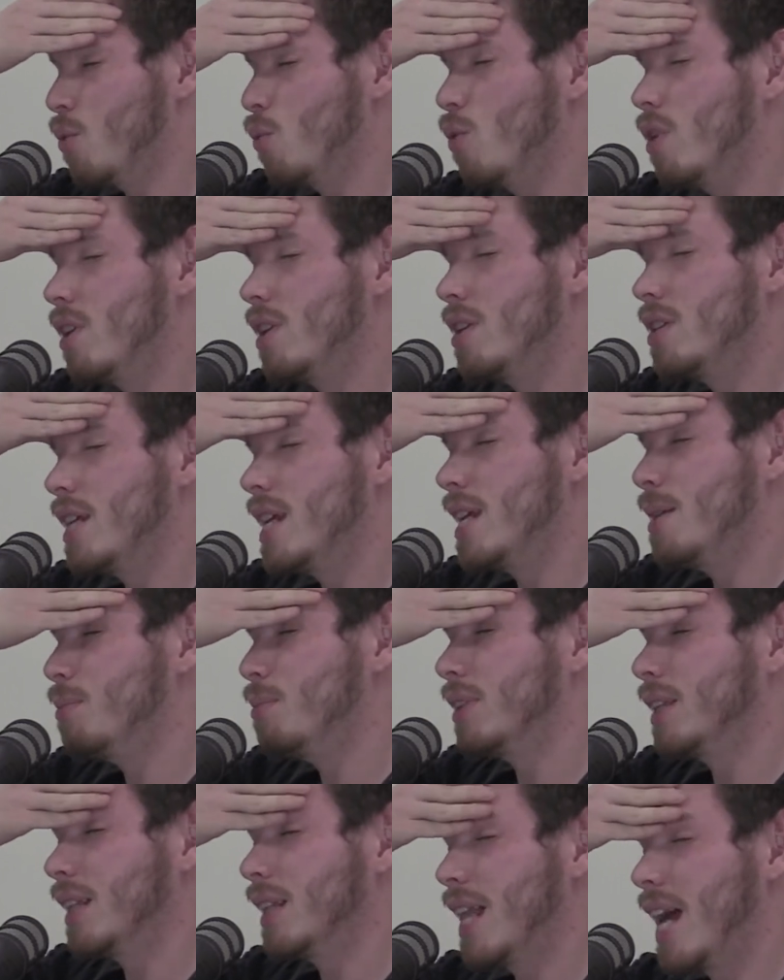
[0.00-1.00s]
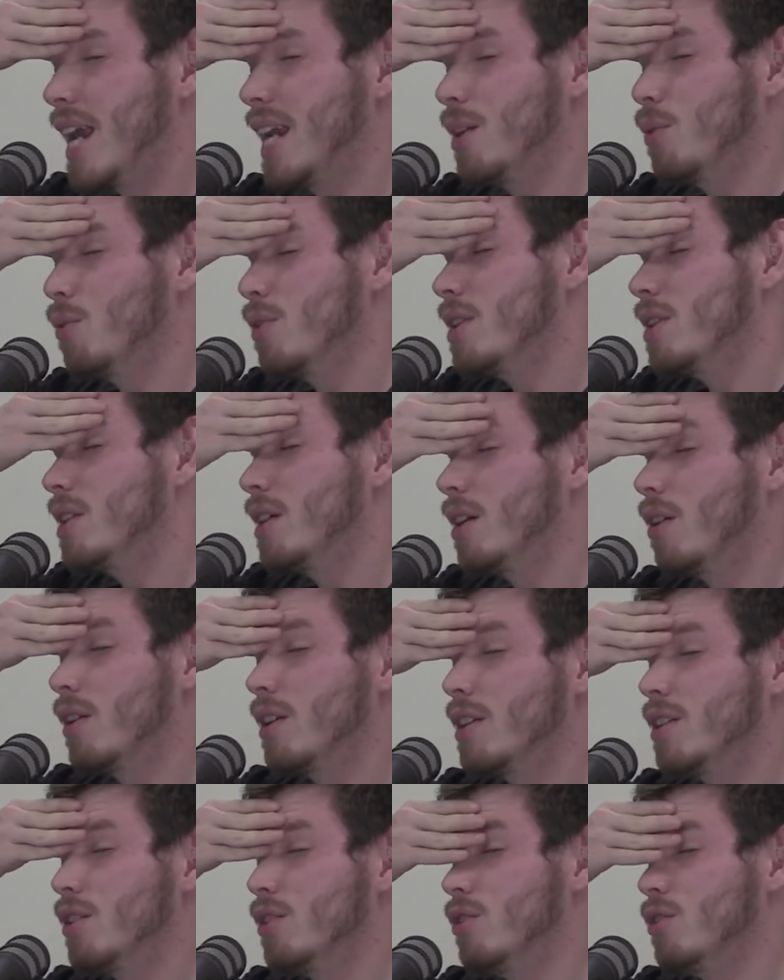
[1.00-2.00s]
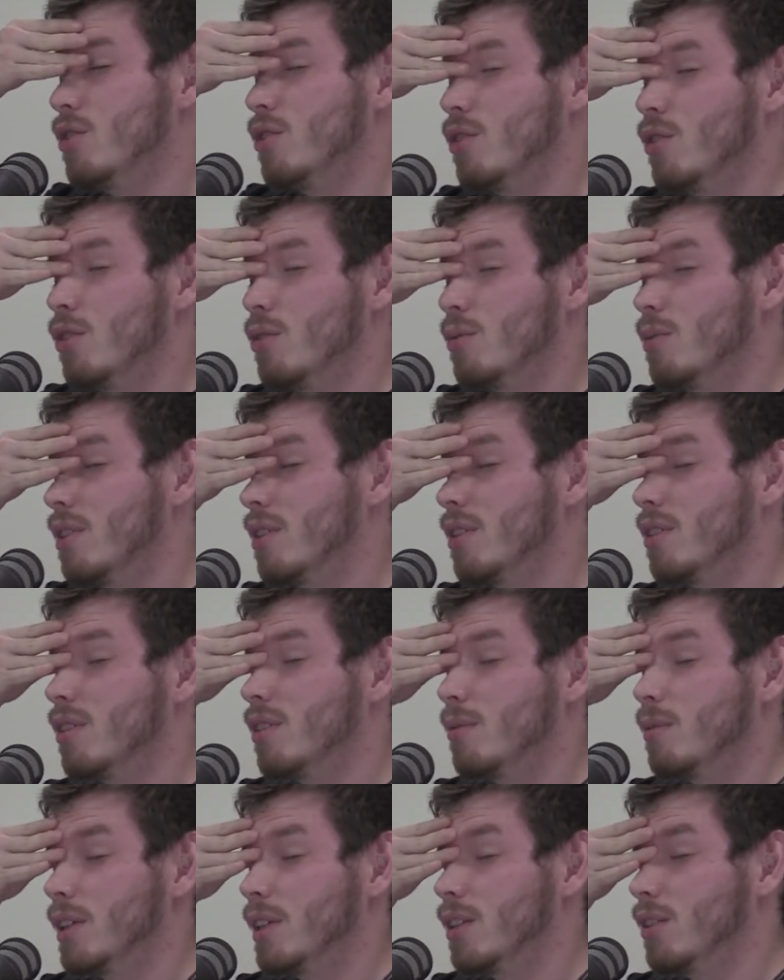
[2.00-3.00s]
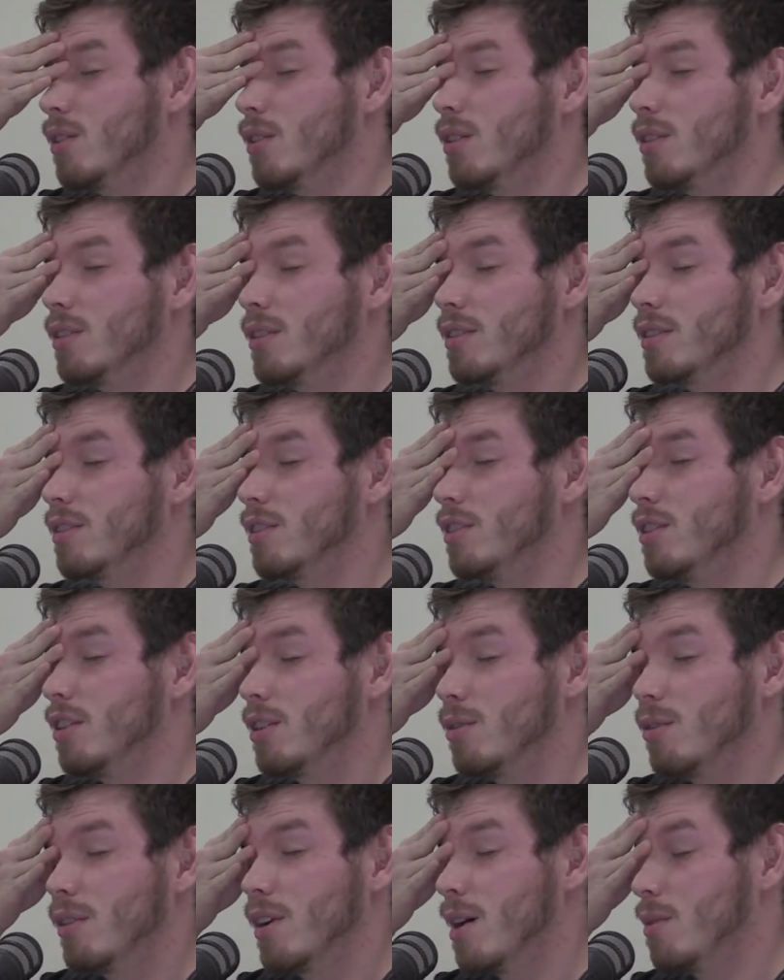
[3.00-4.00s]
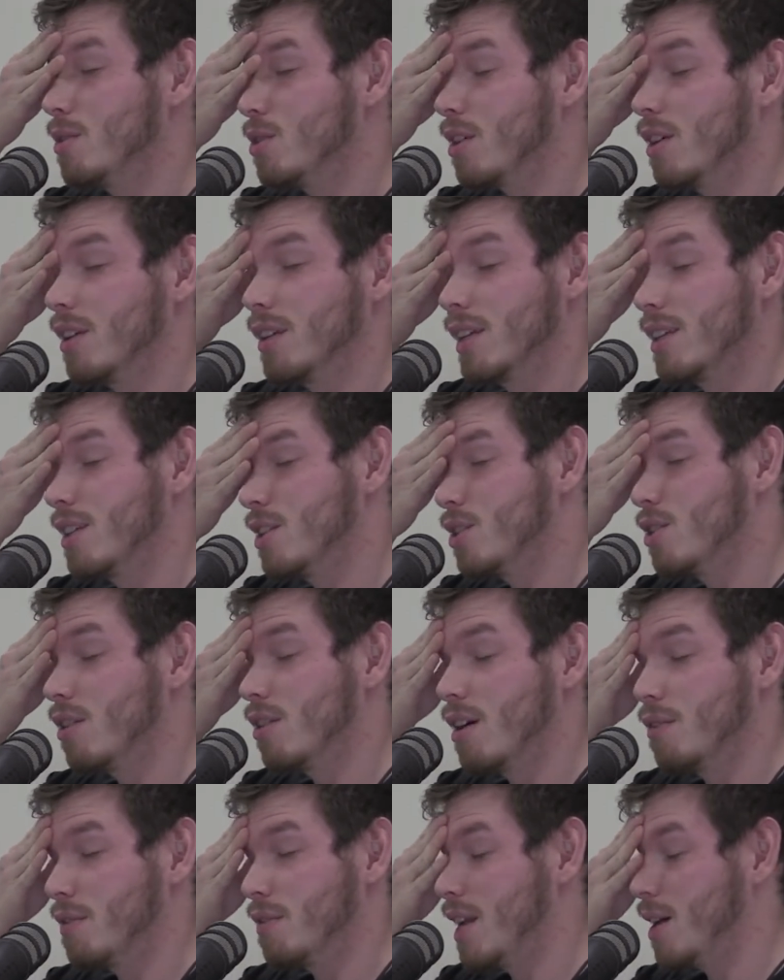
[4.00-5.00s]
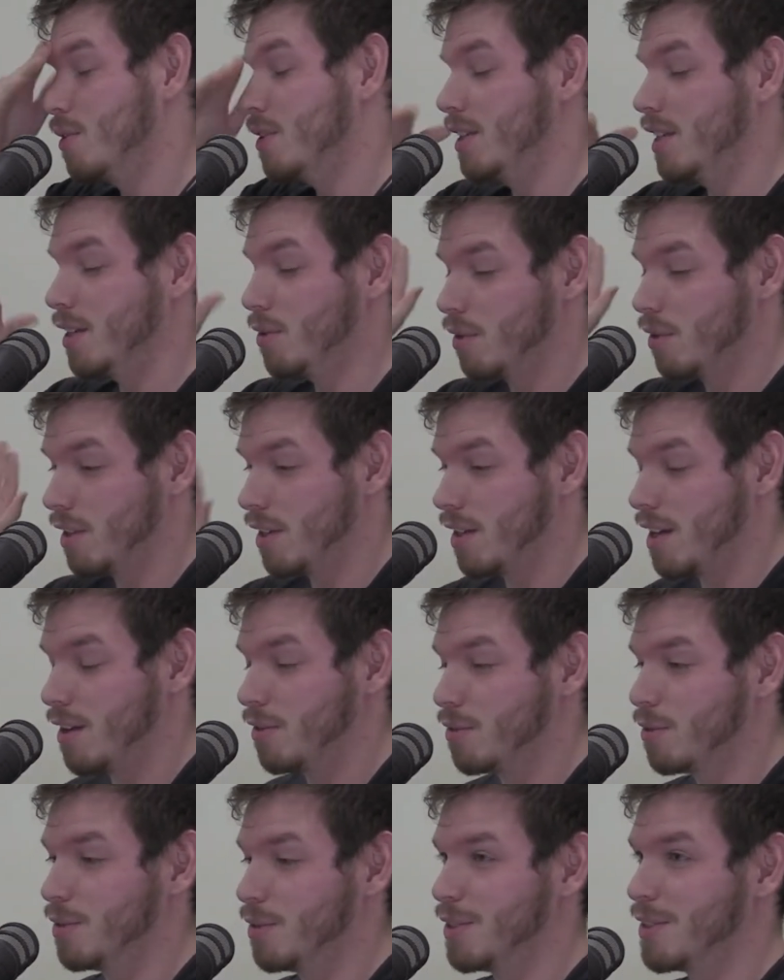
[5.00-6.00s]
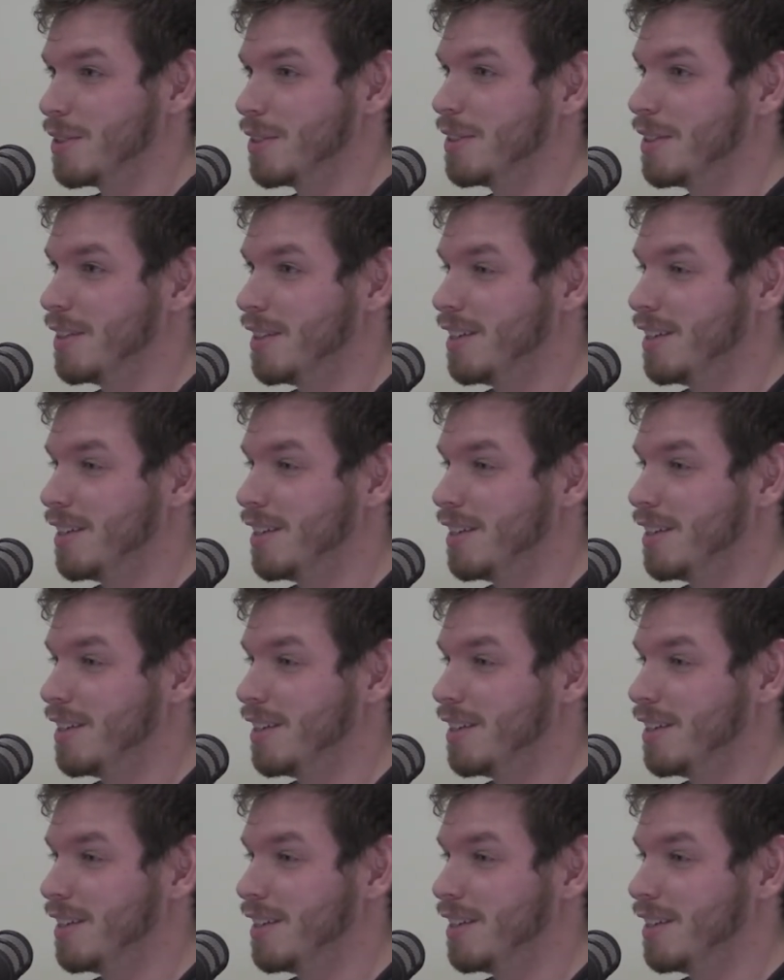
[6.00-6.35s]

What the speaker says: What is he planning? What is he going to do with it? Oh my God. you know what, I'm just going to let this life now and deal with it afterwards.